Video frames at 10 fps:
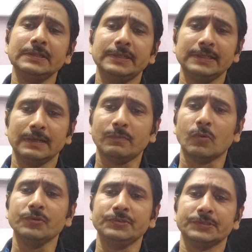legal
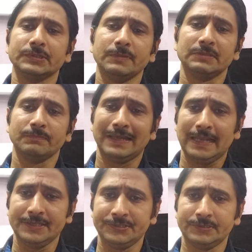process with
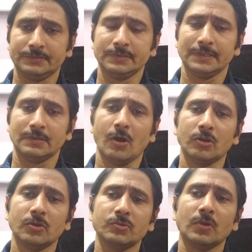malice in
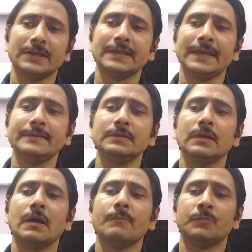order to attain
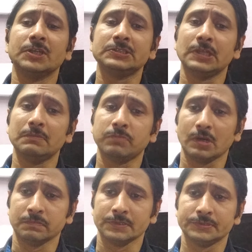personal
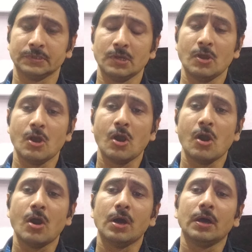purpose,
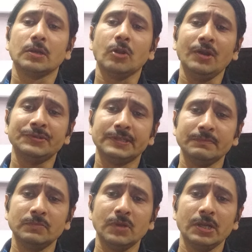not
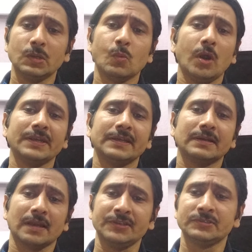similar to what it
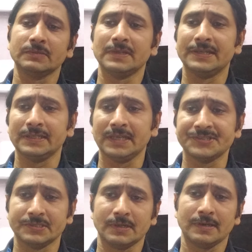crusts of the
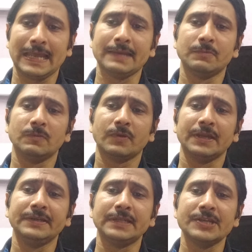litigation, are liable for
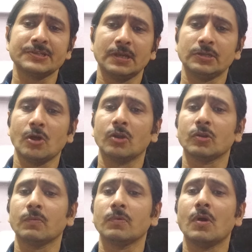intentional tort
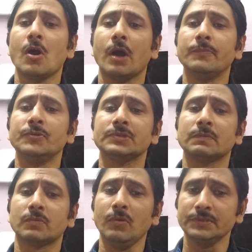of abuse
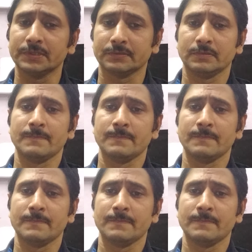of process.